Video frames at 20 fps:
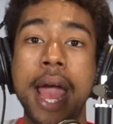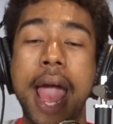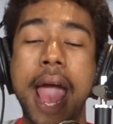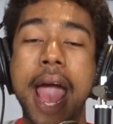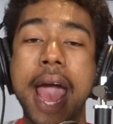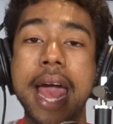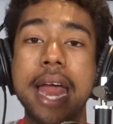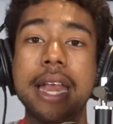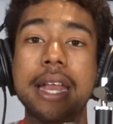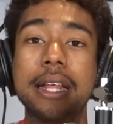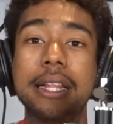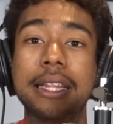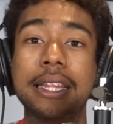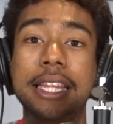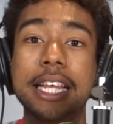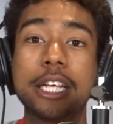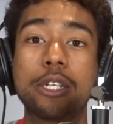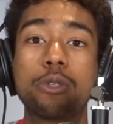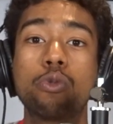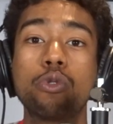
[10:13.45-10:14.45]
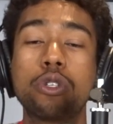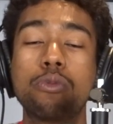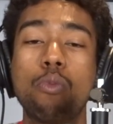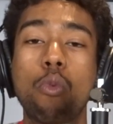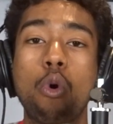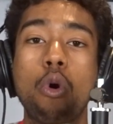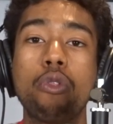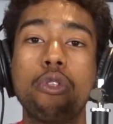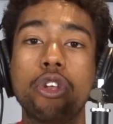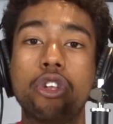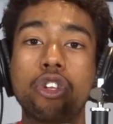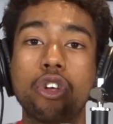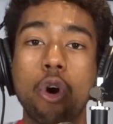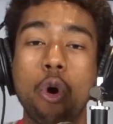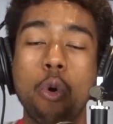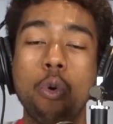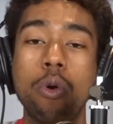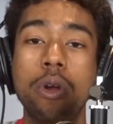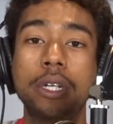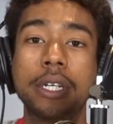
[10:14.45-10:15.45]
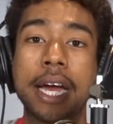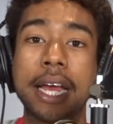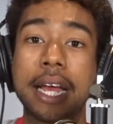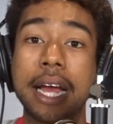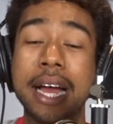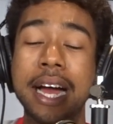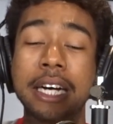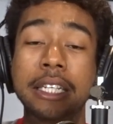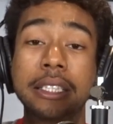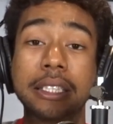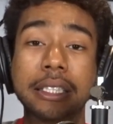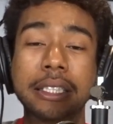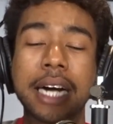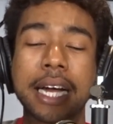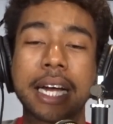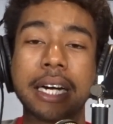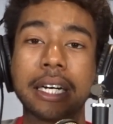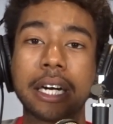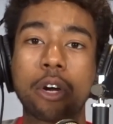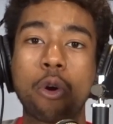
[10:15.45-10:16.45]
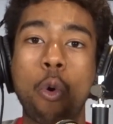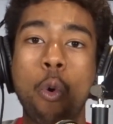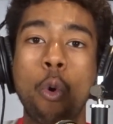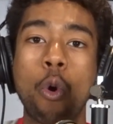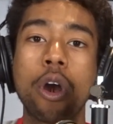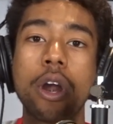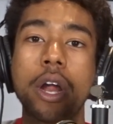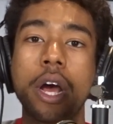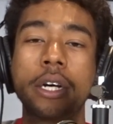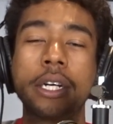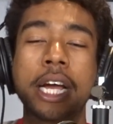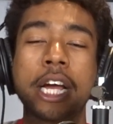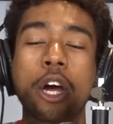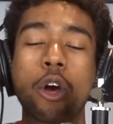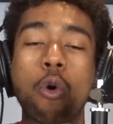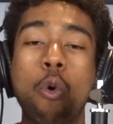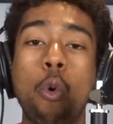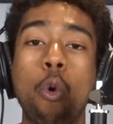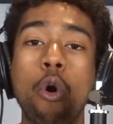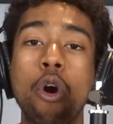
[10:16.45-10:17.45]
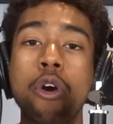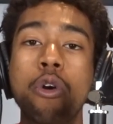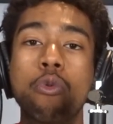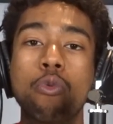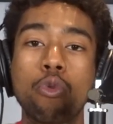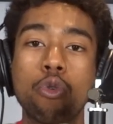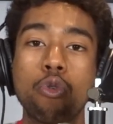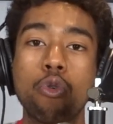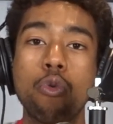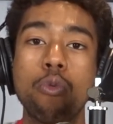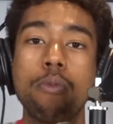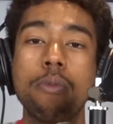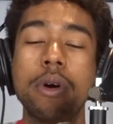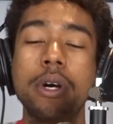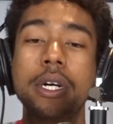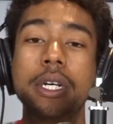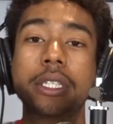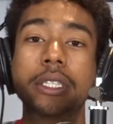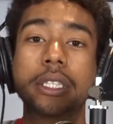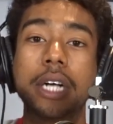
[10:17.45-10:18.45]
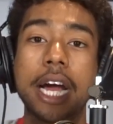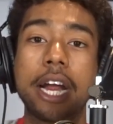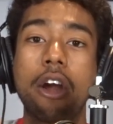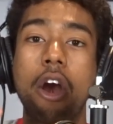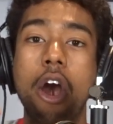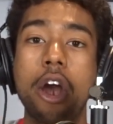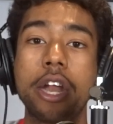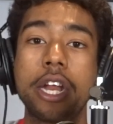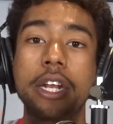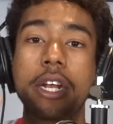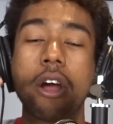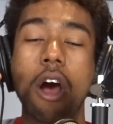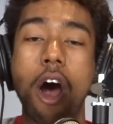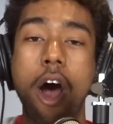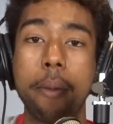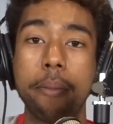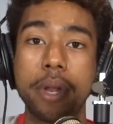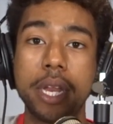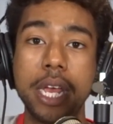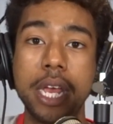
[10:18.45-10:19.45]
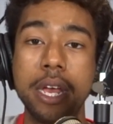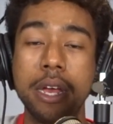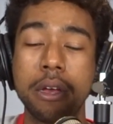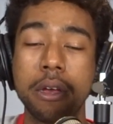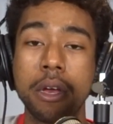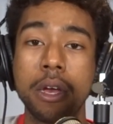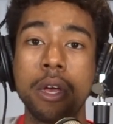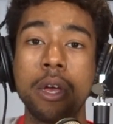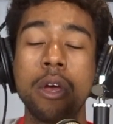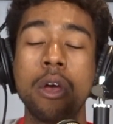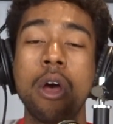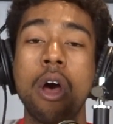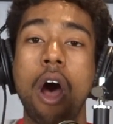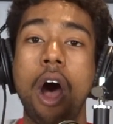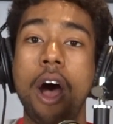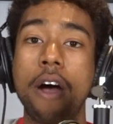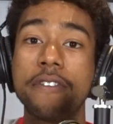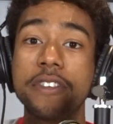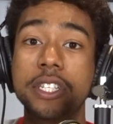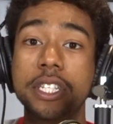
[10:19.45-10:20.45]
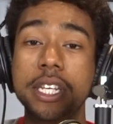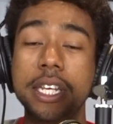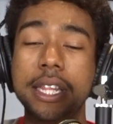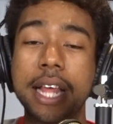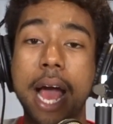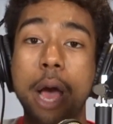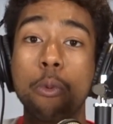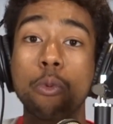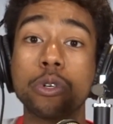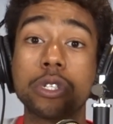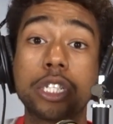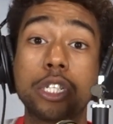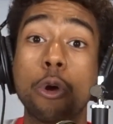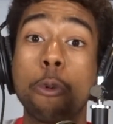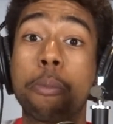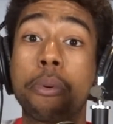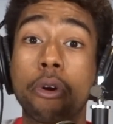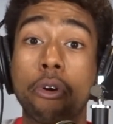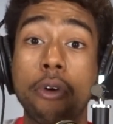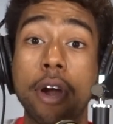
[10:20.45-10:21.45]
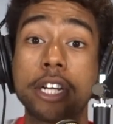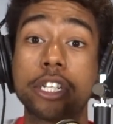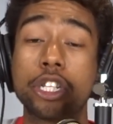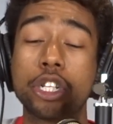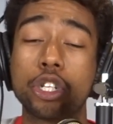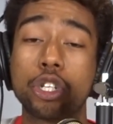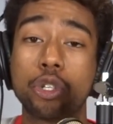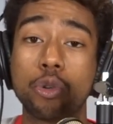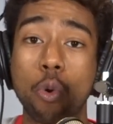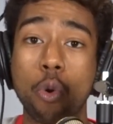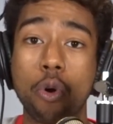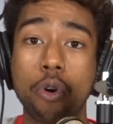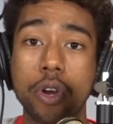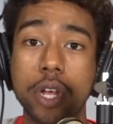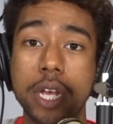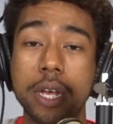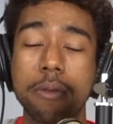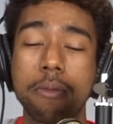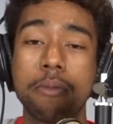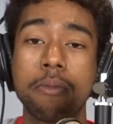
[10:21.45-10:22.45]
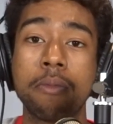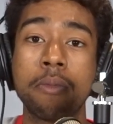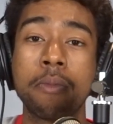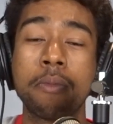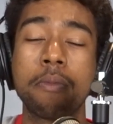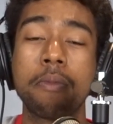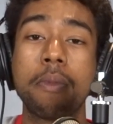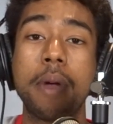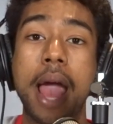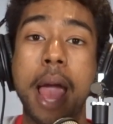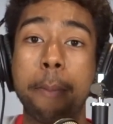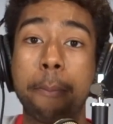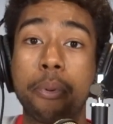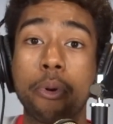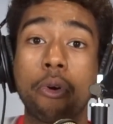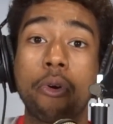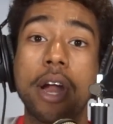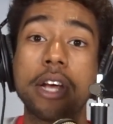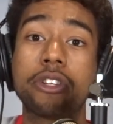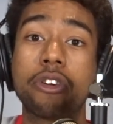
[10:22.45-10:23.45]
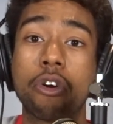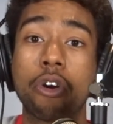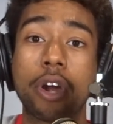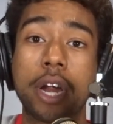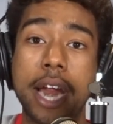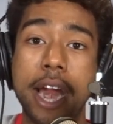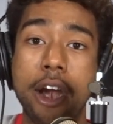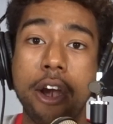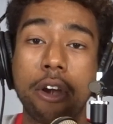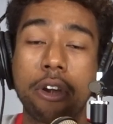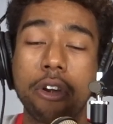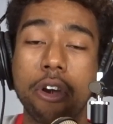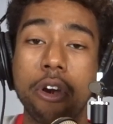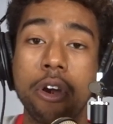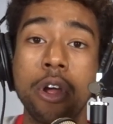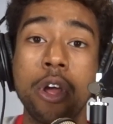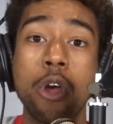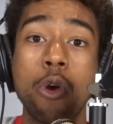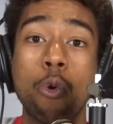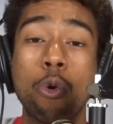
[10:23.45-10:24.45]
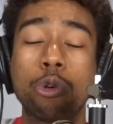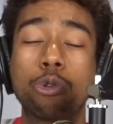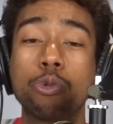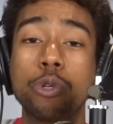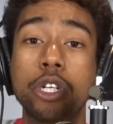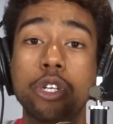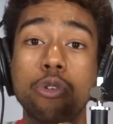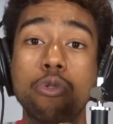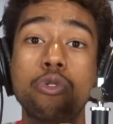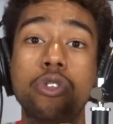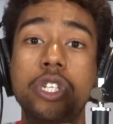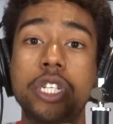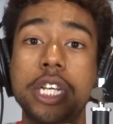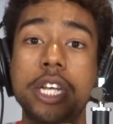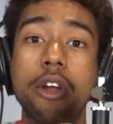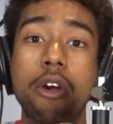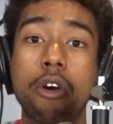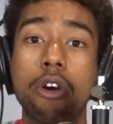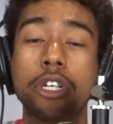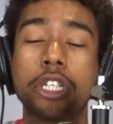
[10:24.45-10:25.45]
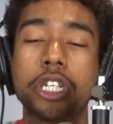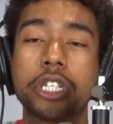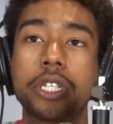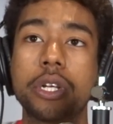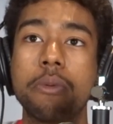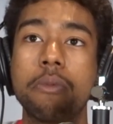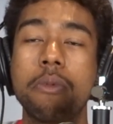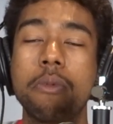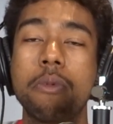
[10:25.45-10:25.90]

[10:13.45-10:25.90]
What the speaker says: And this was more the tone, like a courtroom lighthearted comedy, obviously, that will still progress the story and progress her character, which we do see her just